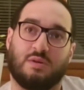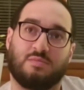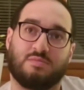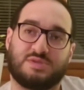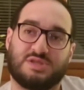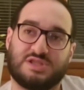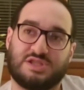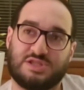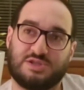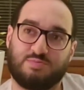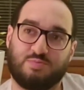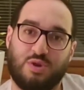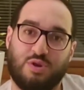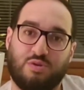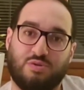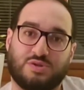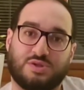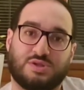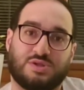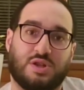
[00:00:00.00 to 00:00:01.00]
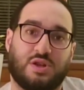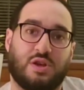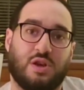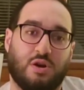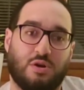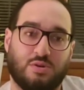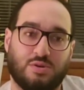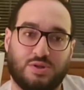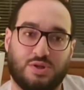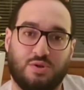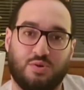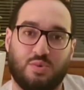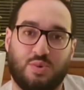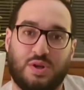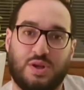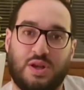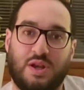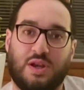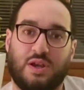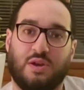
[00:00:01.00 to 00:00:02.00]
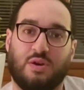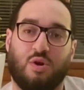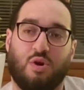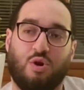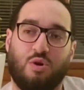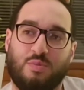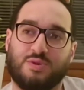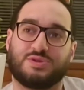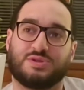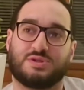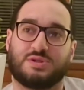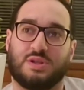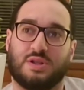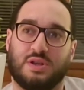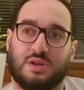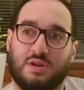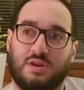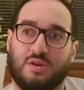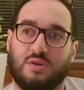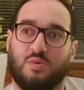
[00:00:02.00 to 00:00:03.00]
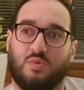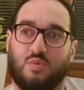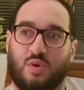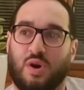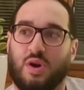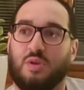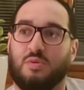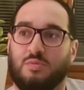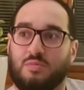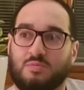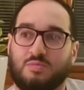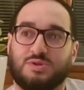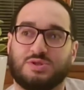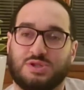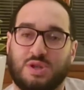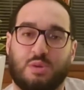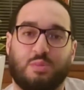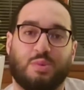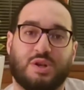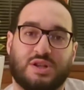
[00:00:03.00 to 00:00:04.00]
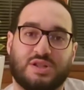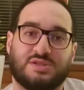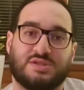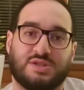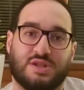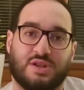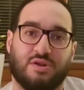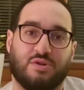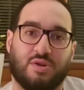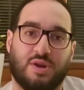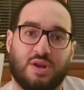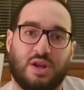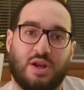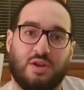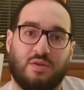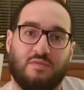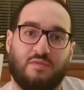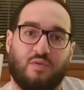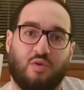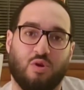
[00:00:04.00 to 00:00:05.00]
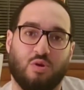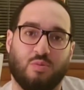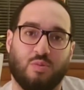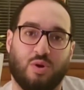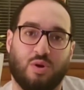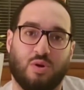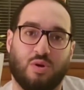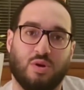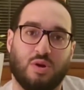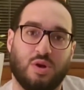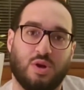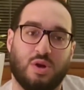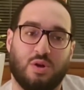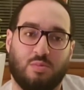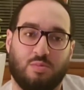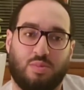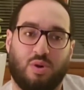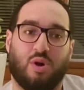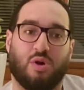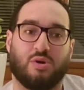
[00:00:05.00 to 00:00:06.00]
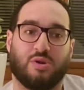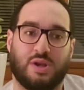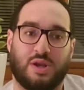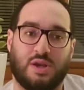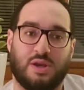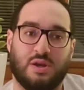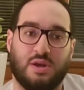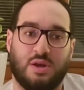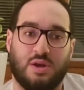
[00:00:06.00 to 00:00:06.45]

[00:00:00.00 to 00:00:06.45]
disputes to go to an almost what some would consider an informal party,